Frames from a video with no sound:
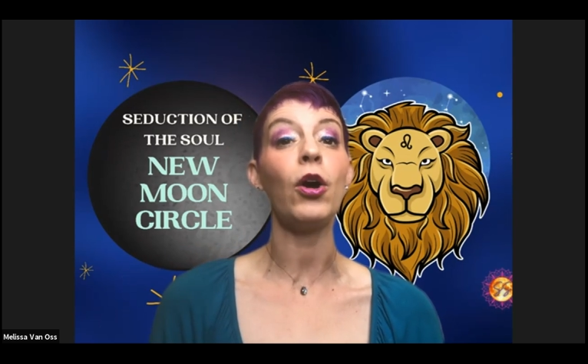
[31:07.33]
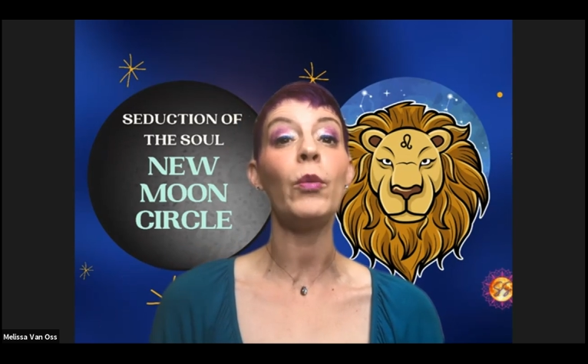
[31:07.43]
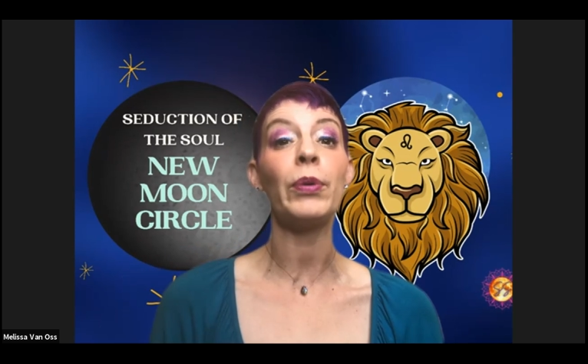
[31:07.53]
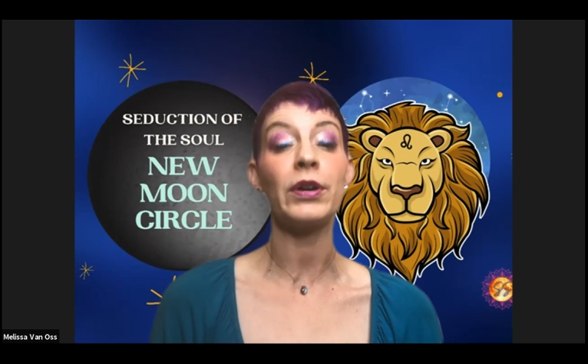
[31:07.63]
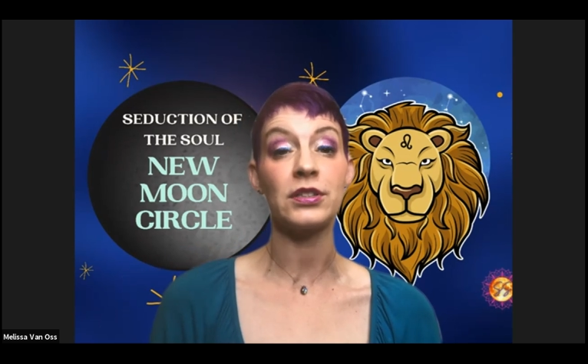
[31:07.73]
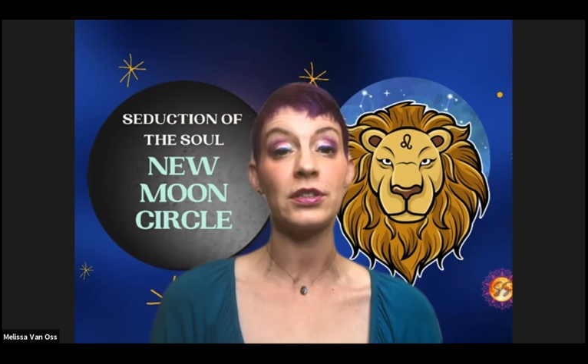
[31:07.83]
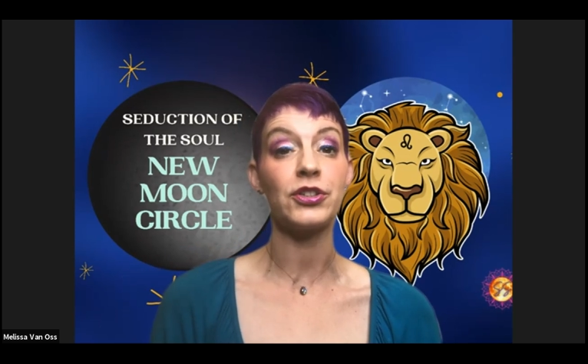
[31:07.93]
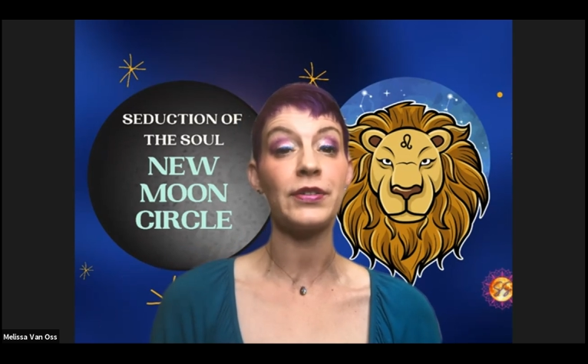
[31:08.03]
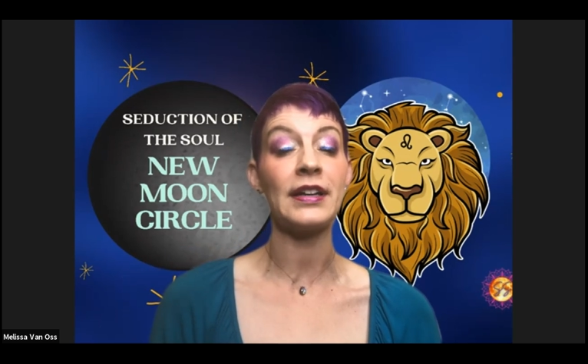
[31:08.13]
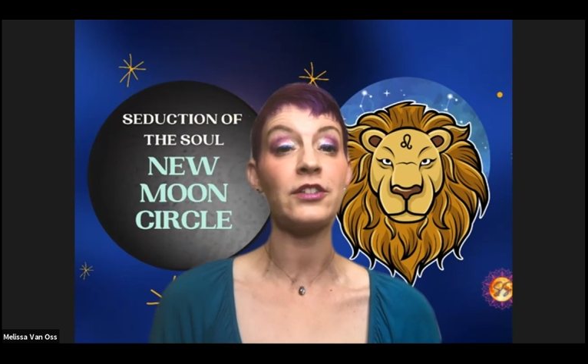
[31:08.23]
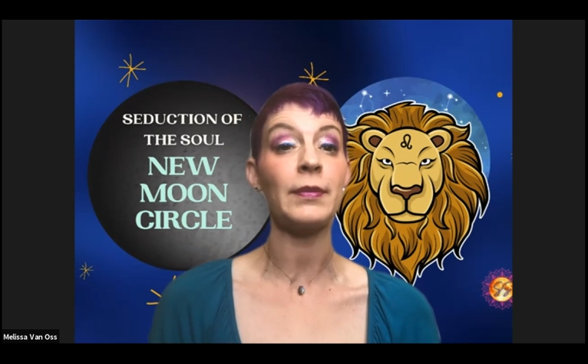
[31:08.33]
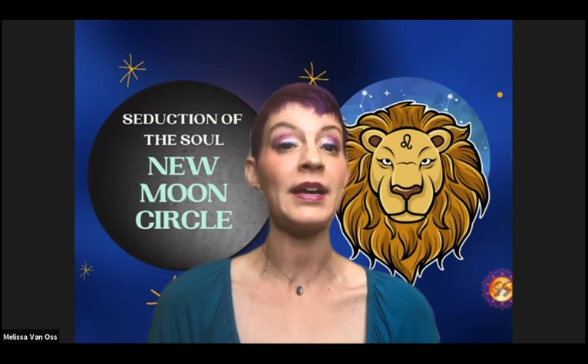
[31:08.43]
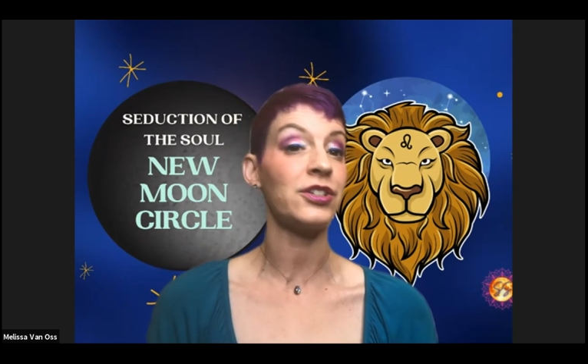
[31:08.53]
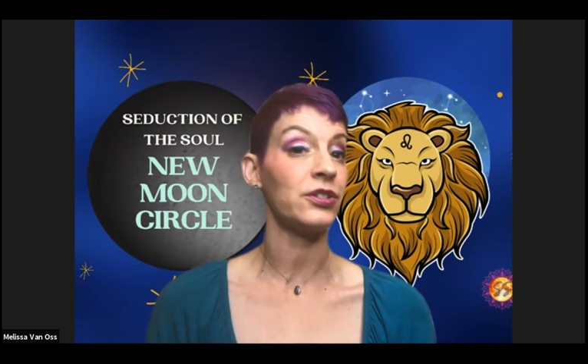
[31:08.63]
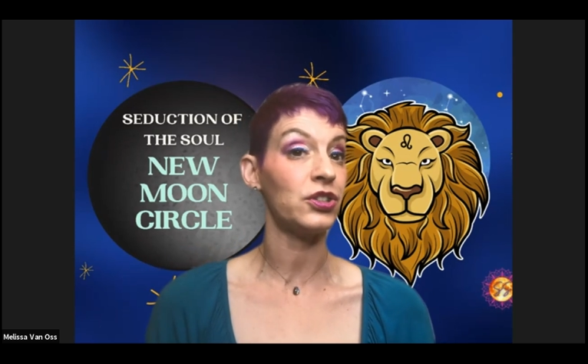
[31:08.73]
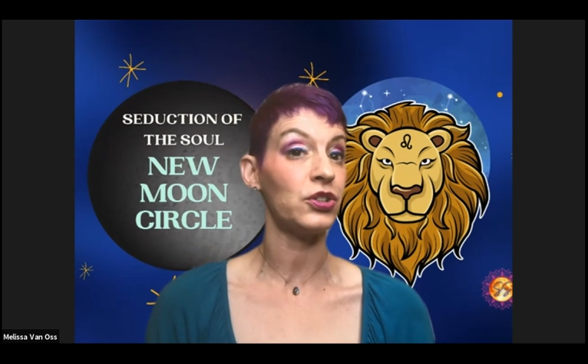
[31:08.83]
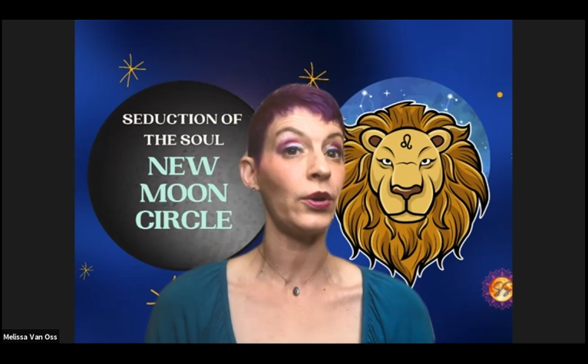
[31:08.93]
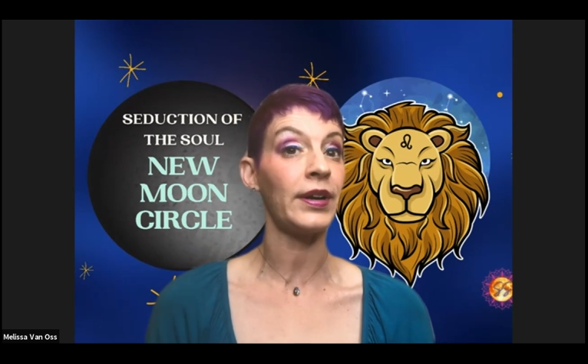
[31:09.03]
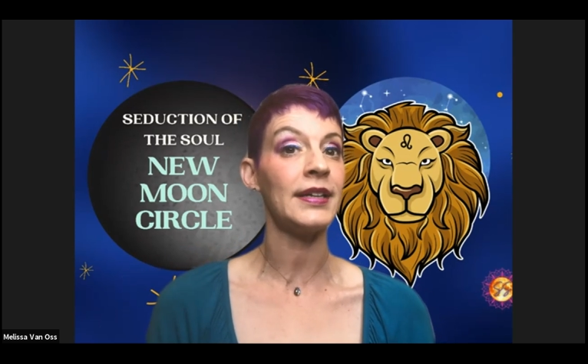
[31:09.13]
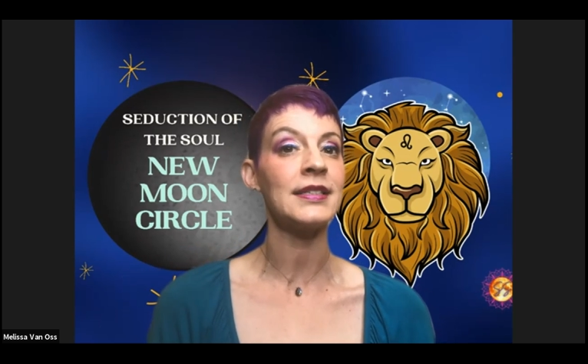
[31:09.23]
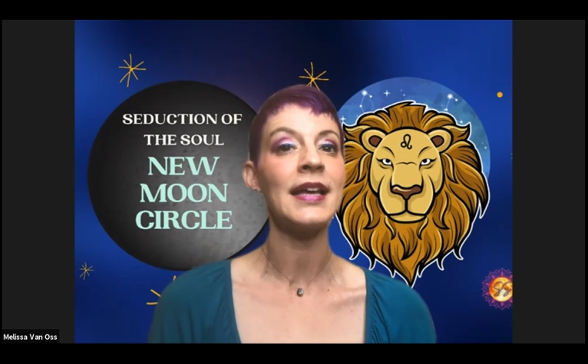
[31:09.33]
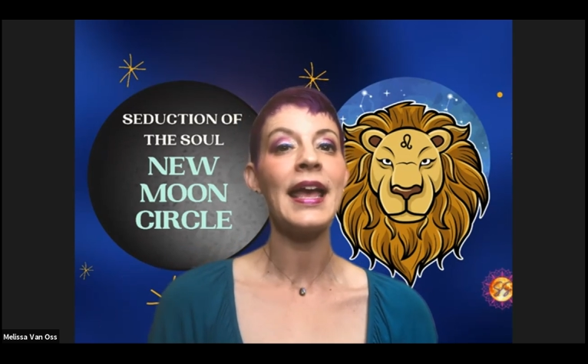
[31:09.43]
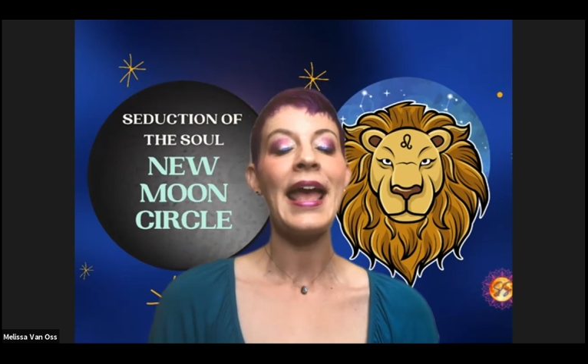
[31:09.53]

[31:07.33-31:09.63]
own personal transformation stories.